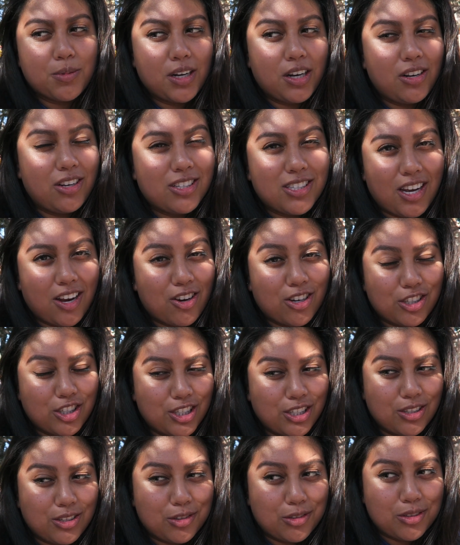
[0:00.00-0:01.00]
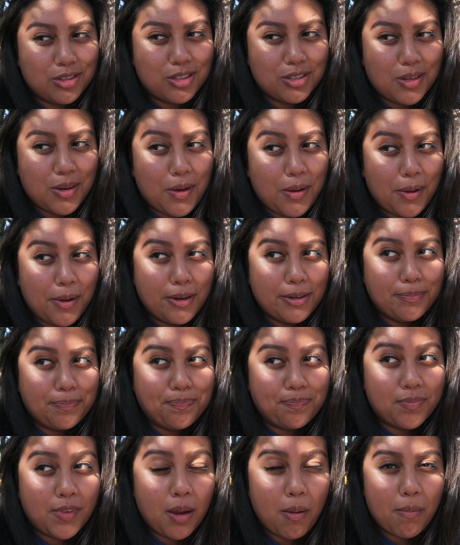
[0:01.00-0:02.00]
but it looks like hot
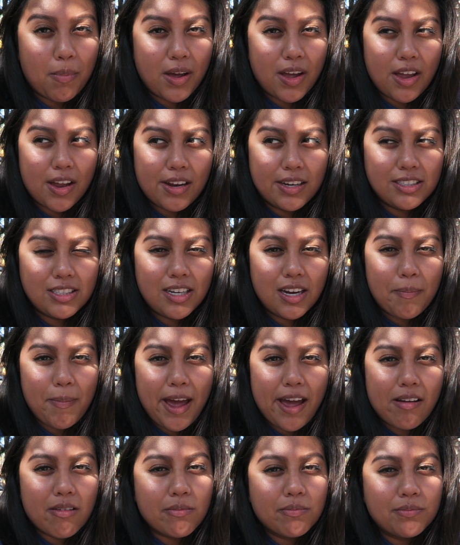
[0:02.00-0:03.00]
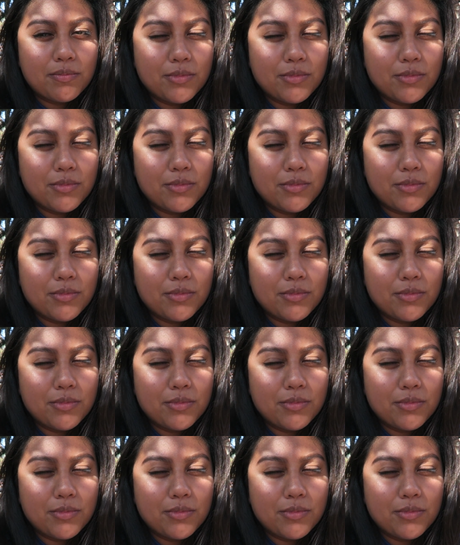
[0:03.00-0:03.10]
Cheetos but it's not bad